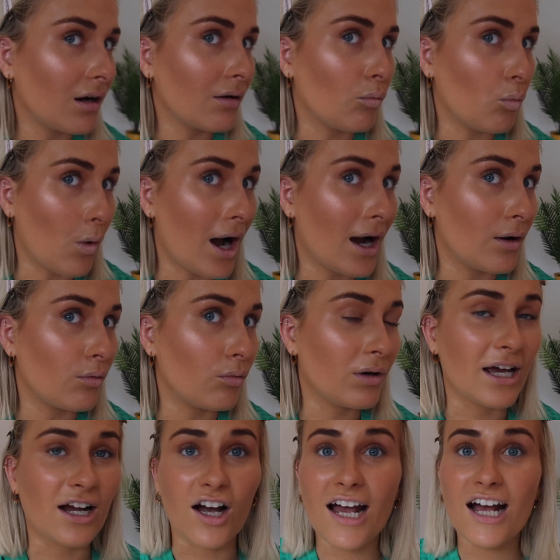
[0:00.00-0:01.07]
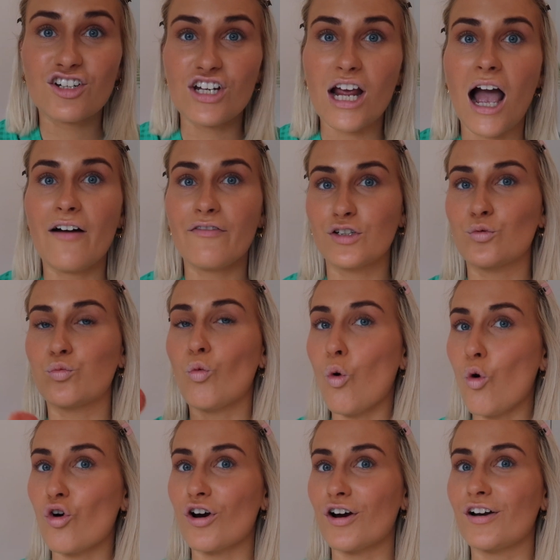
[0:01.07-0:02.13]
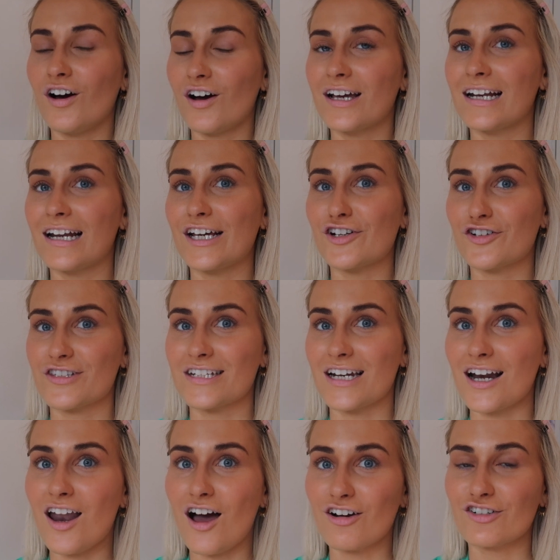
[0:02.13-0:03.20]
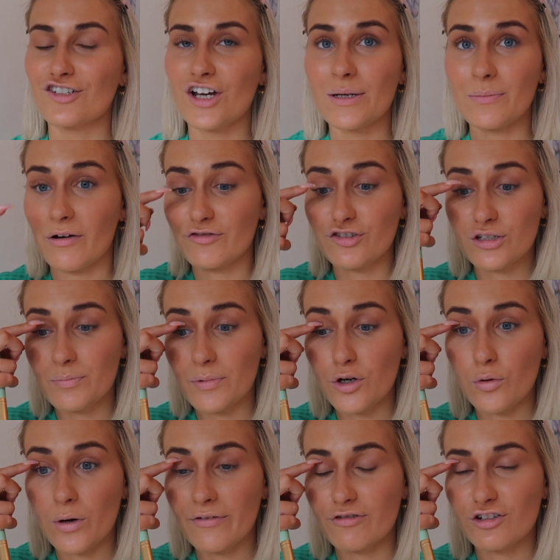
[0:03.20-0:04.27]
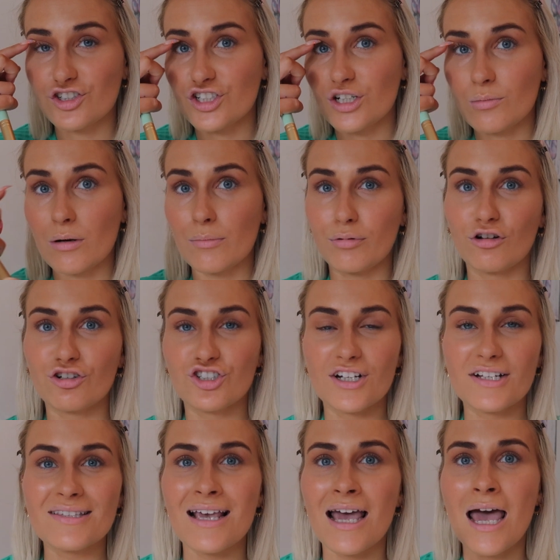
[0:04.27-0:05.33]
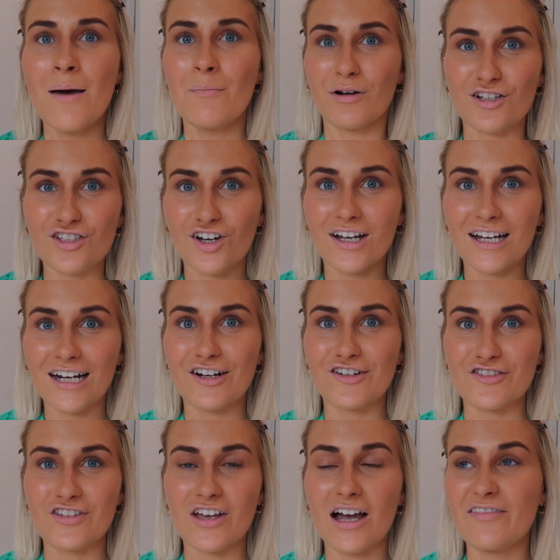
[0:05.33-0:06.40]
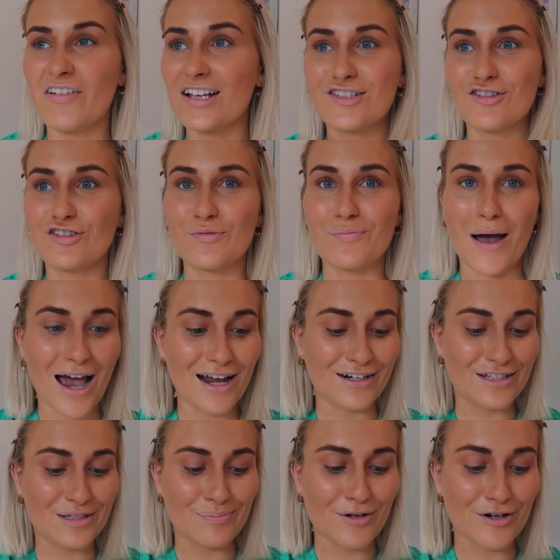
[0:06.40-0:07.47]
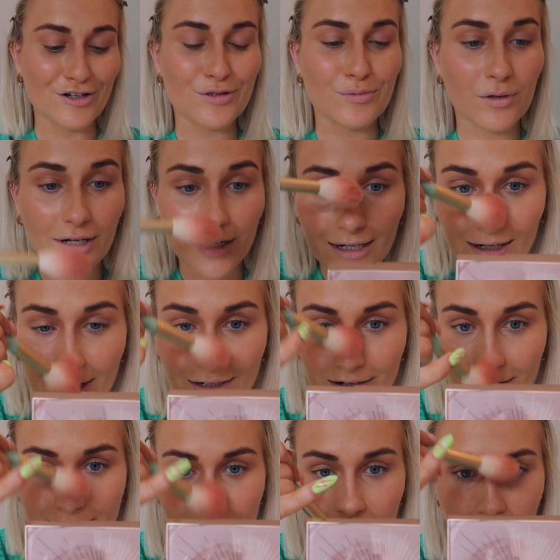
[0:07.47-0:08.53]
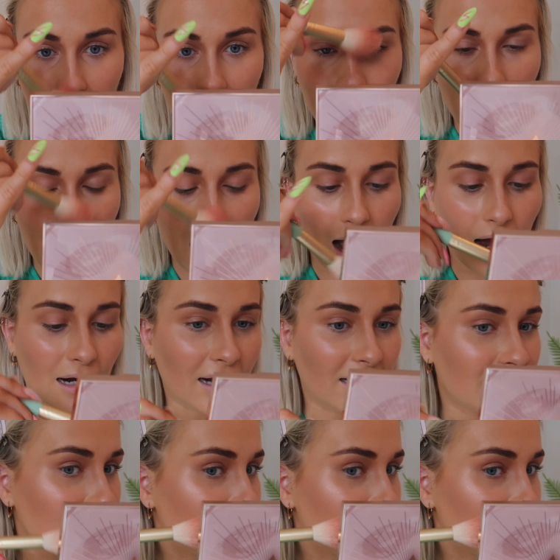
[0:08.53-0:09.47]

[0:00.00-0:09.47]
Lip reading: wow, like, I actually haven't worn highlighters in a long time. I've just been going for shimmer blushes, because highlighters, I've had such a bad experience with highlighters. And like,